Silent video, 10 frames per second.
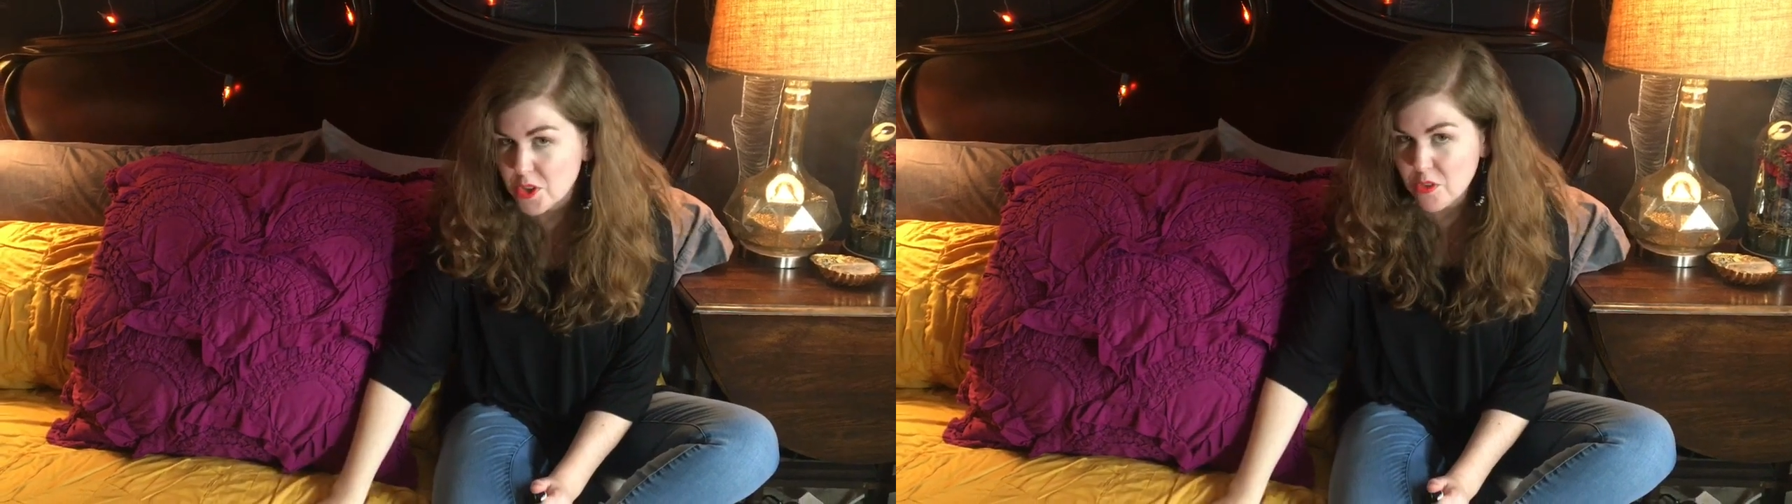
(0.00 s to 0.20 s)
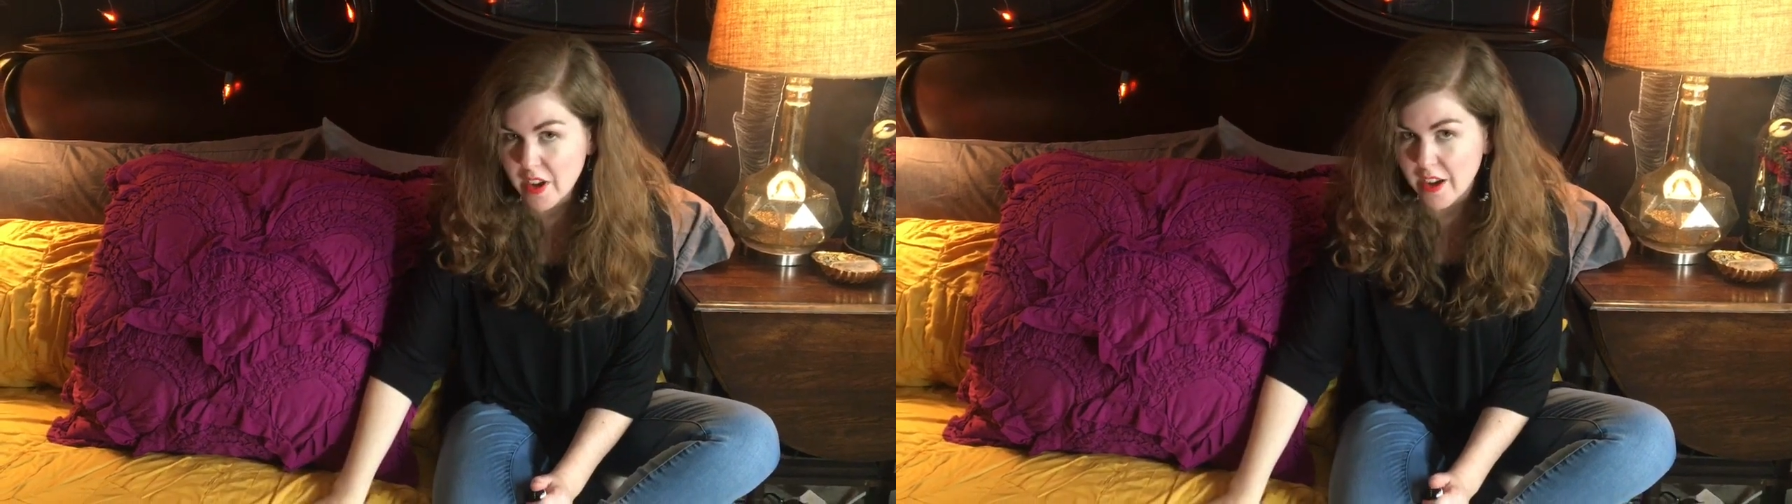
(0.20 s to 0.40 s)

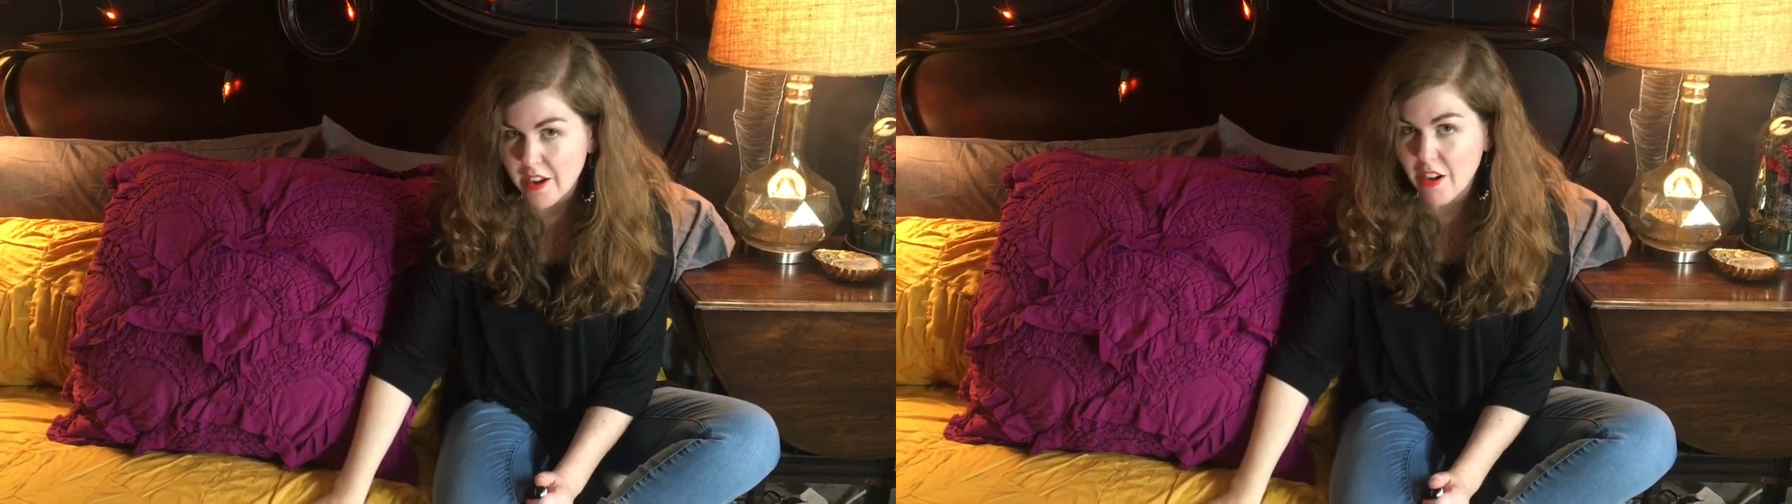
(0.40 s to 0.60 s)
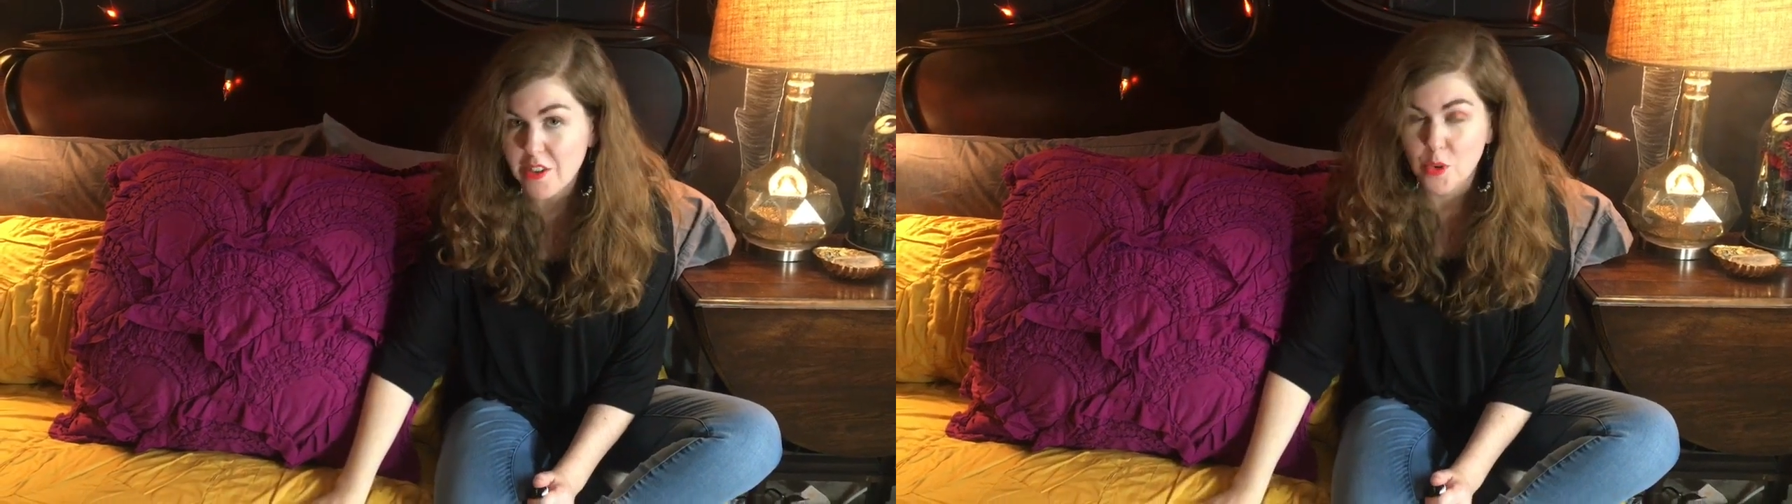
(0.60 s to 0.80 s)

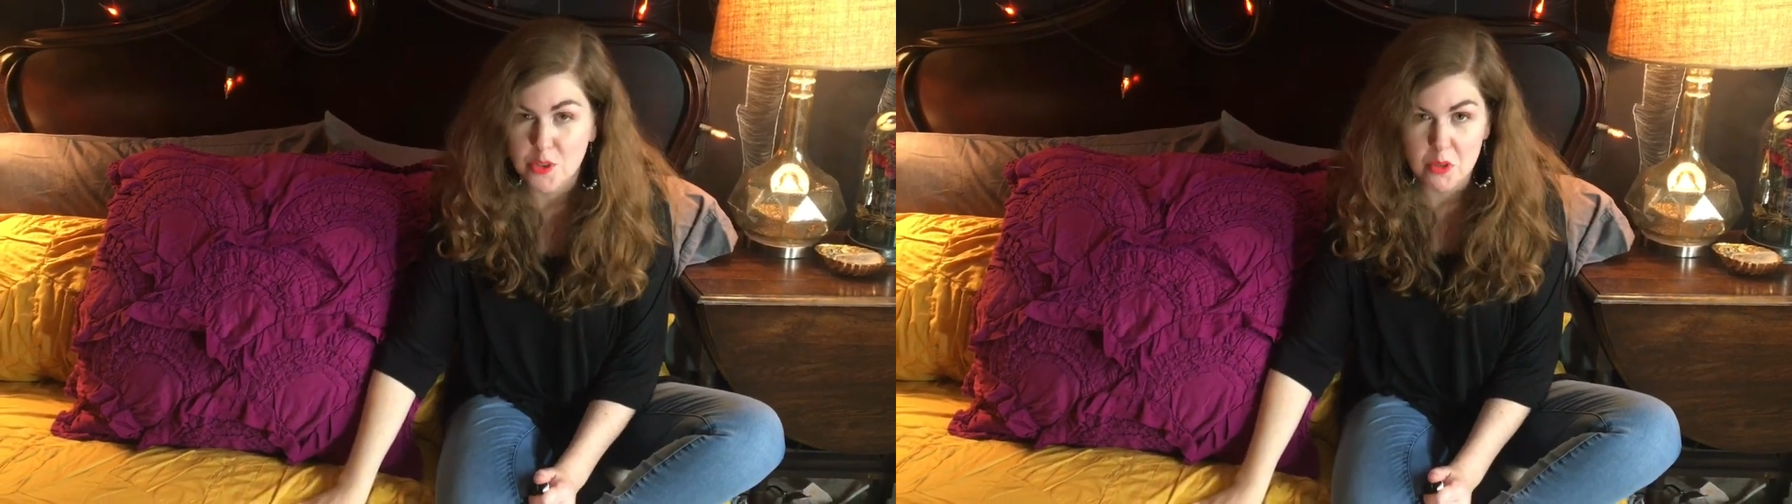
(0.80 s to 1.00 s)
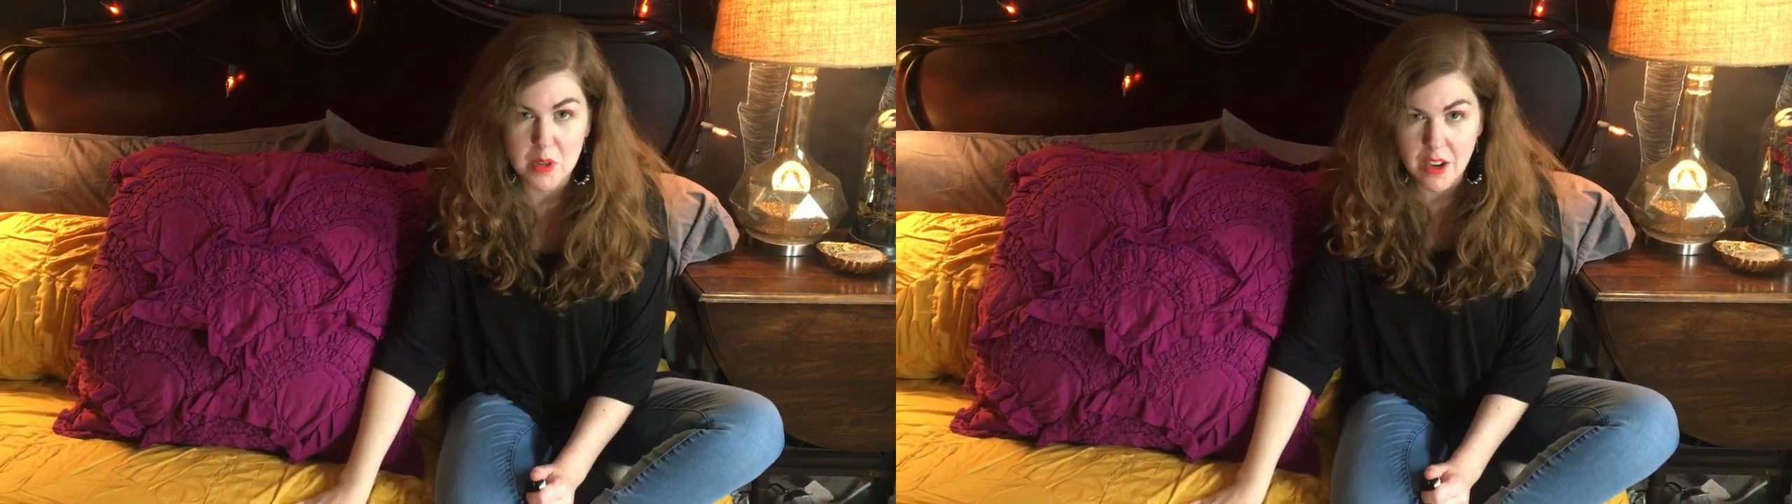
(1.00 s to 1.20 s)
duvet on
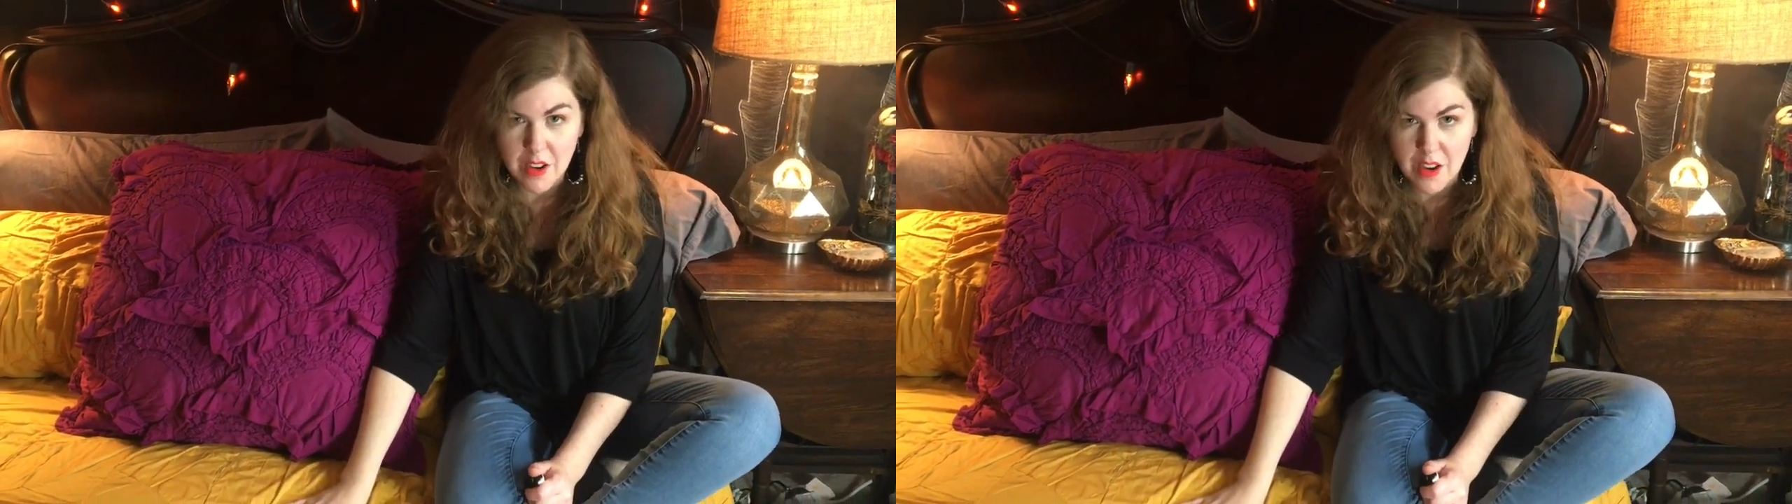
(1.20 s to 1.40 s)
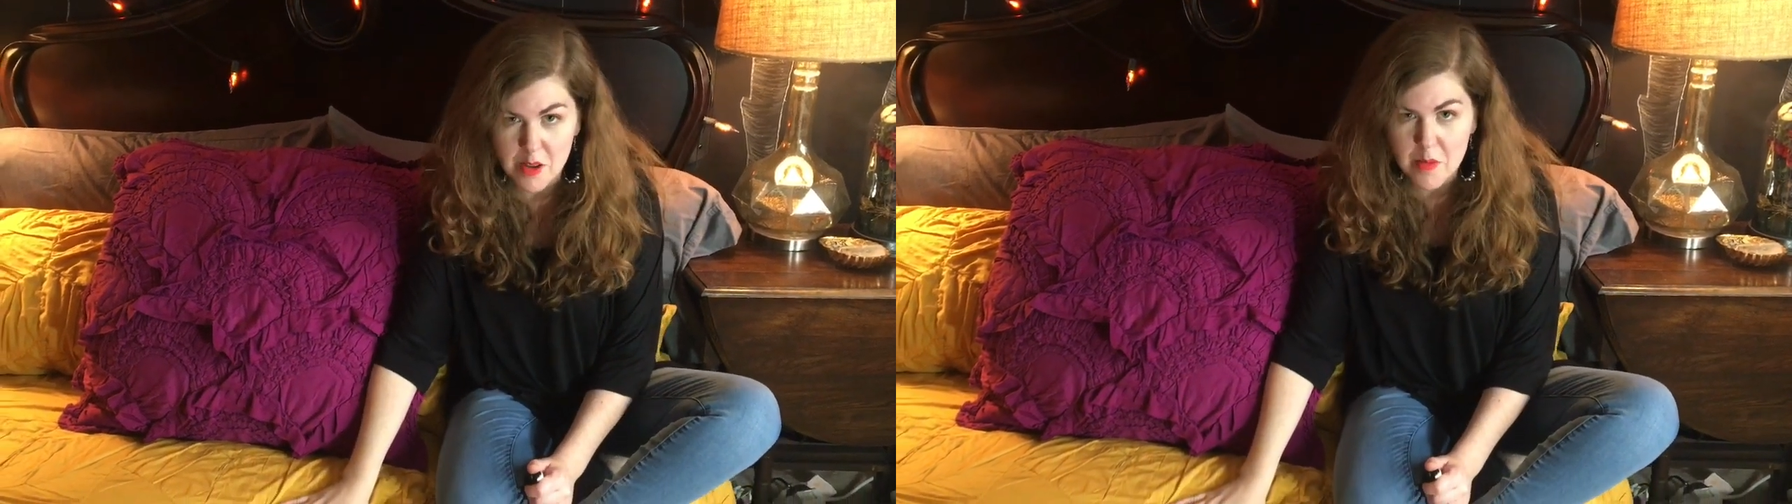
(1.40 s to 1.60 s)

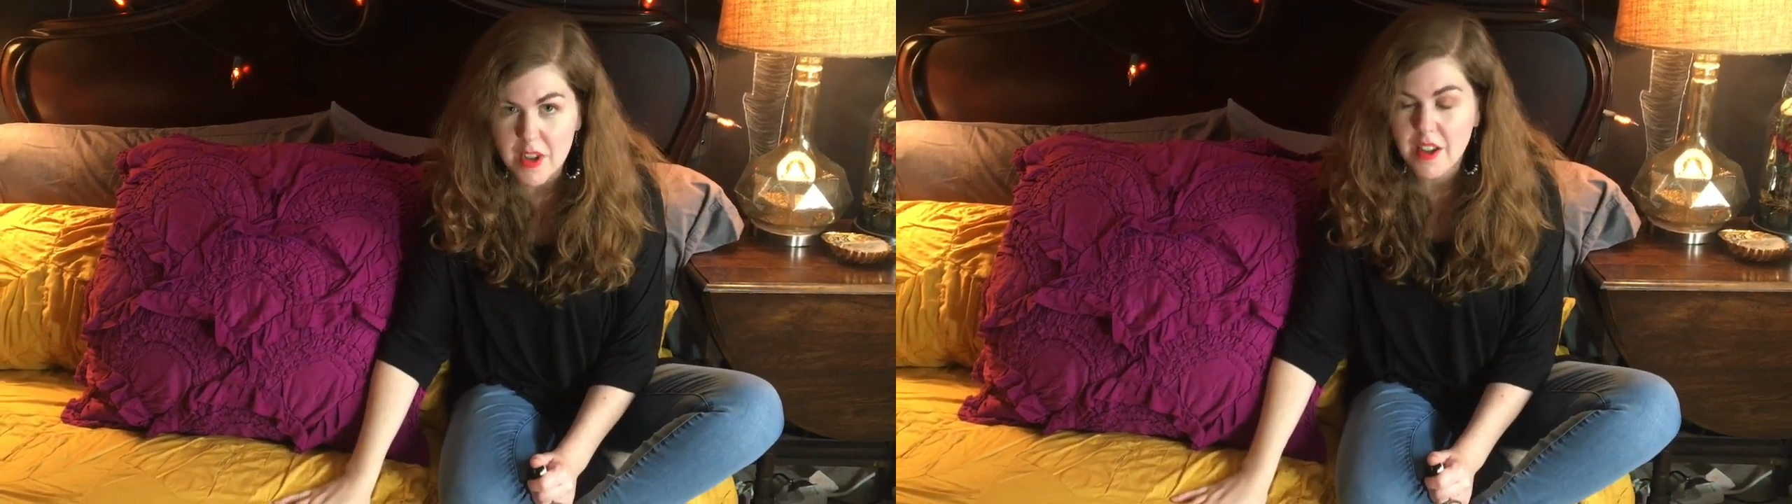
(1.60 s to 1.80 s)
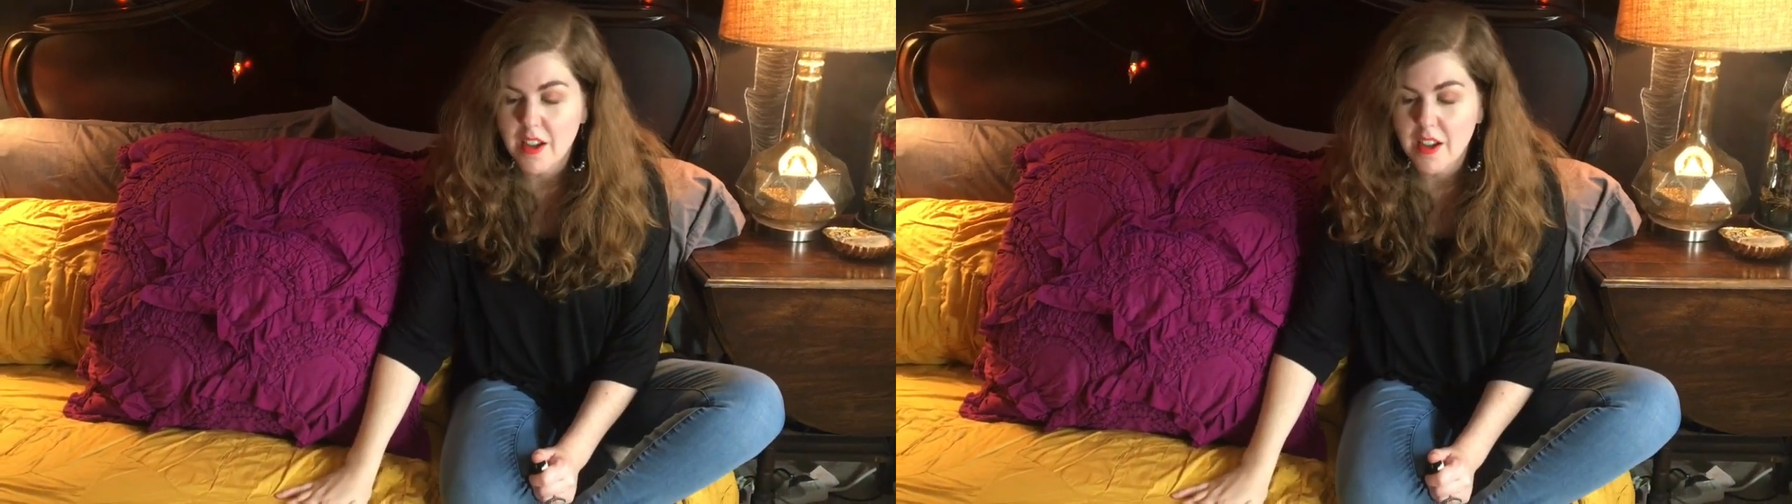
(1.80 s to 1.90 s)
Nordstrom.com,